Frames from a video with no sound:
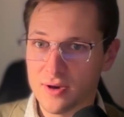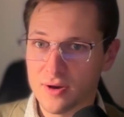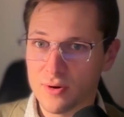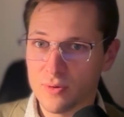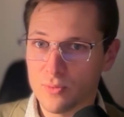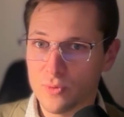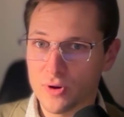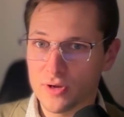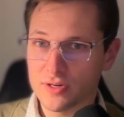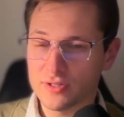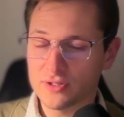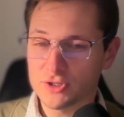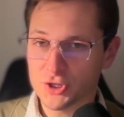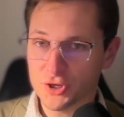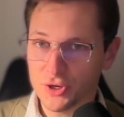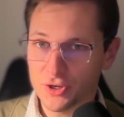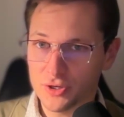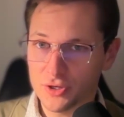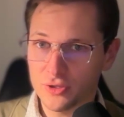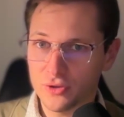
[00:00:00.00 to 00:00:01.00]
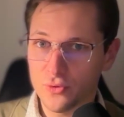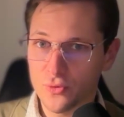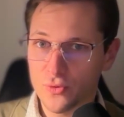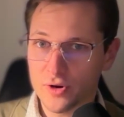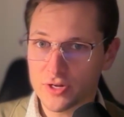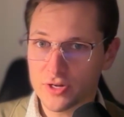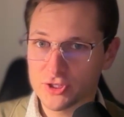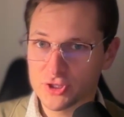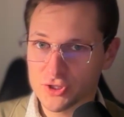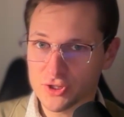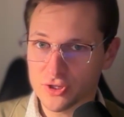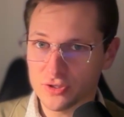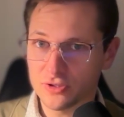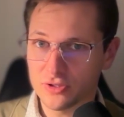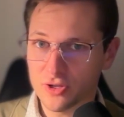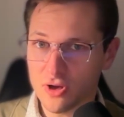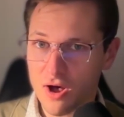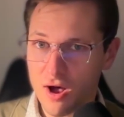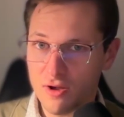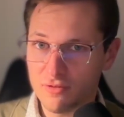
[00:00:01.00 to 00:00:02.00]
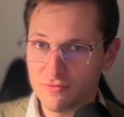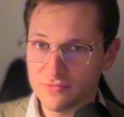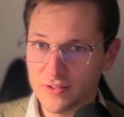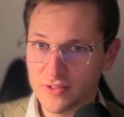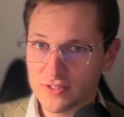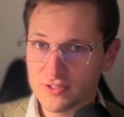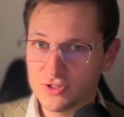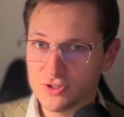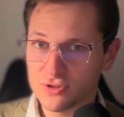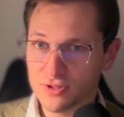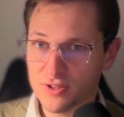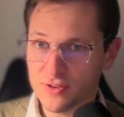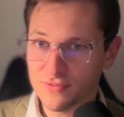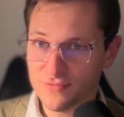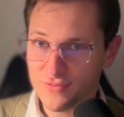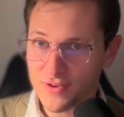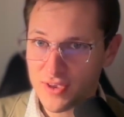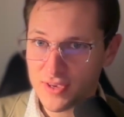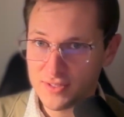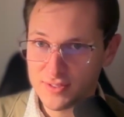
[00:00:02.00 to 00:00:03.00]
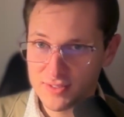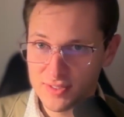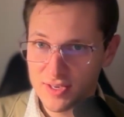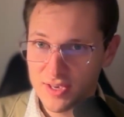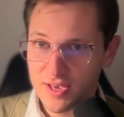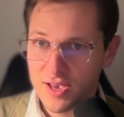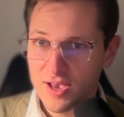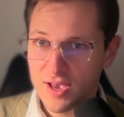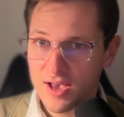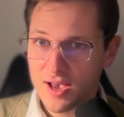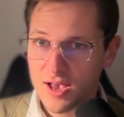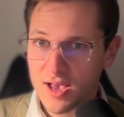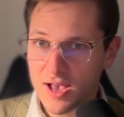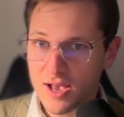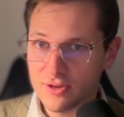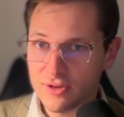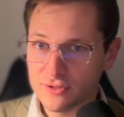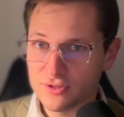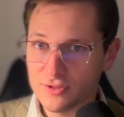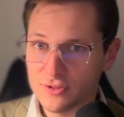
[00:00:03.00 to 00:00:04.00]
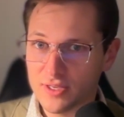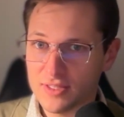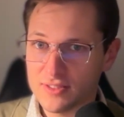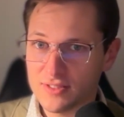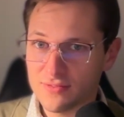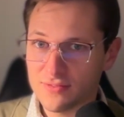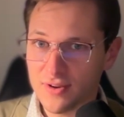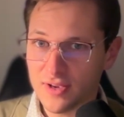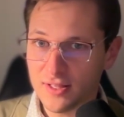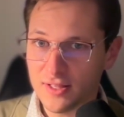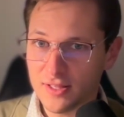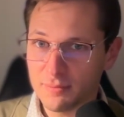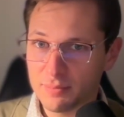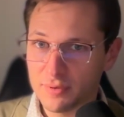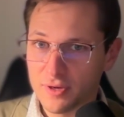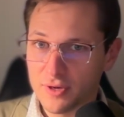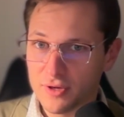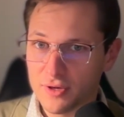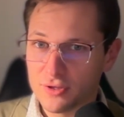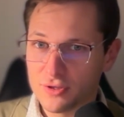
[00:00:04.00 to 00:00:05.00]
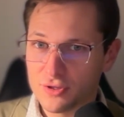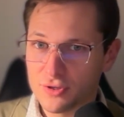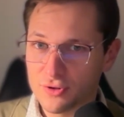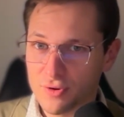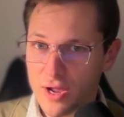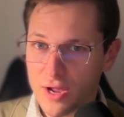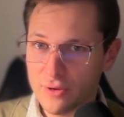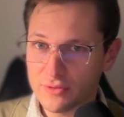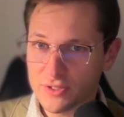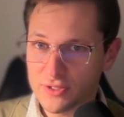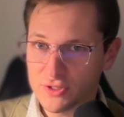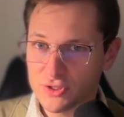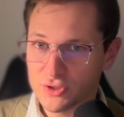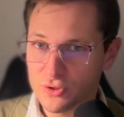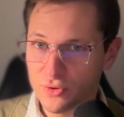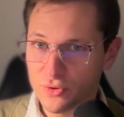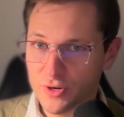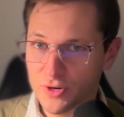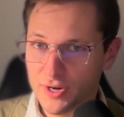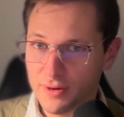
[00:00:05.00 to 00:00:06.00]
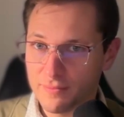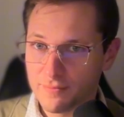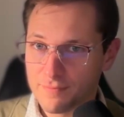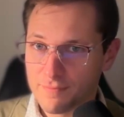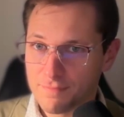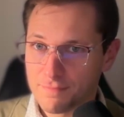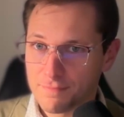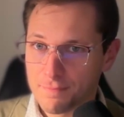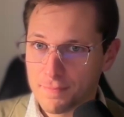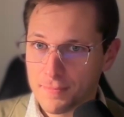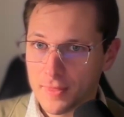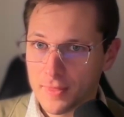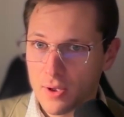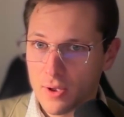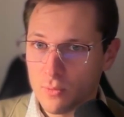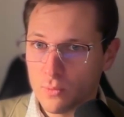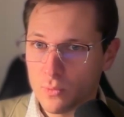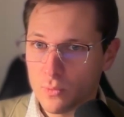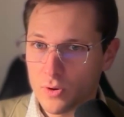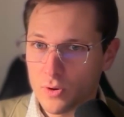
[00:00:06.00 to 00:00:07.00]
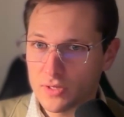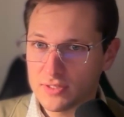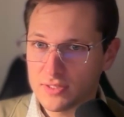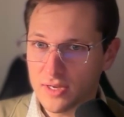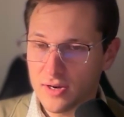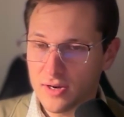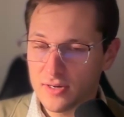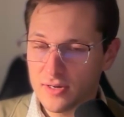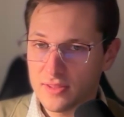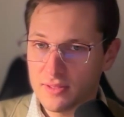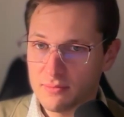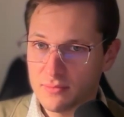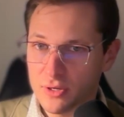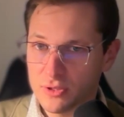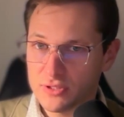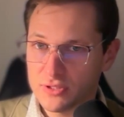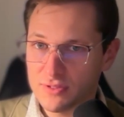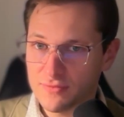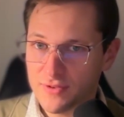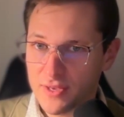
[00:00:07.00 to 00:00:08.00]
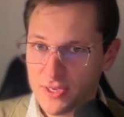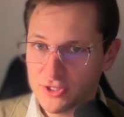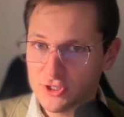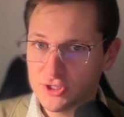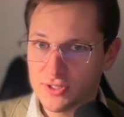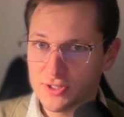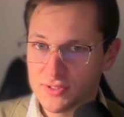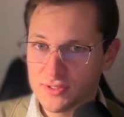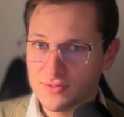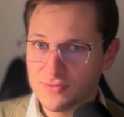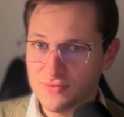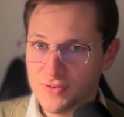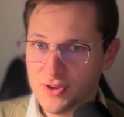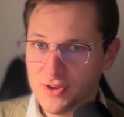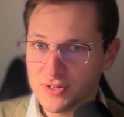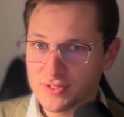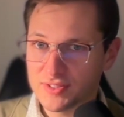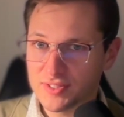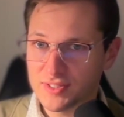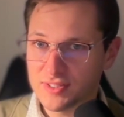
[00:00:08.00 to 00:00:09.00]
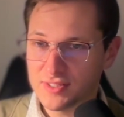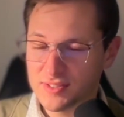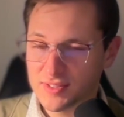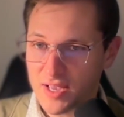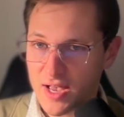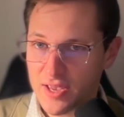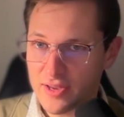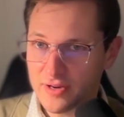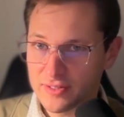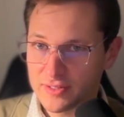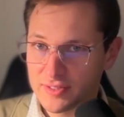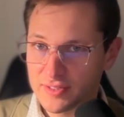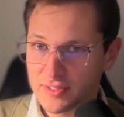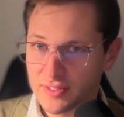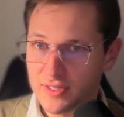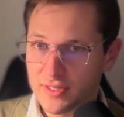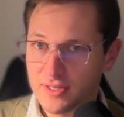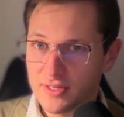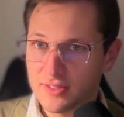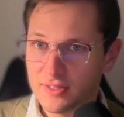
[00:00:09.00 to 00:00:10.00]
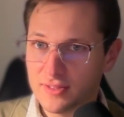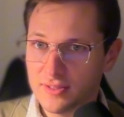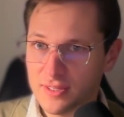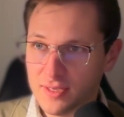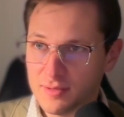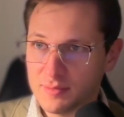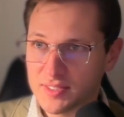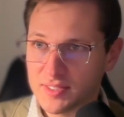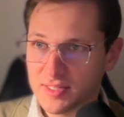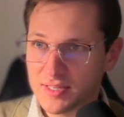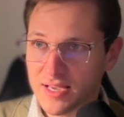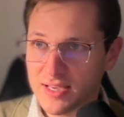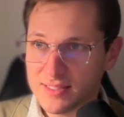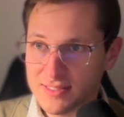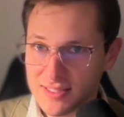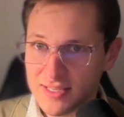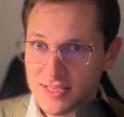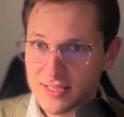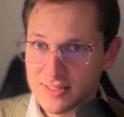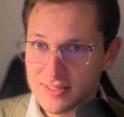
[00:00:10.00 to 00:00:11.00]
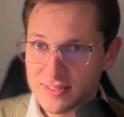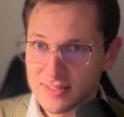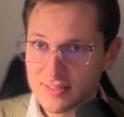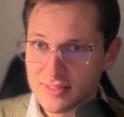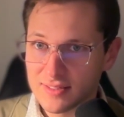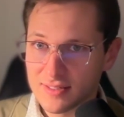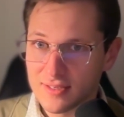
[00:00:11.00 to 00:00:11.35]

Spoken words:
What internal or external conflicts do they face? How do they develop throughout the story? What are the motivations, fears, and desires? Themes and ideas.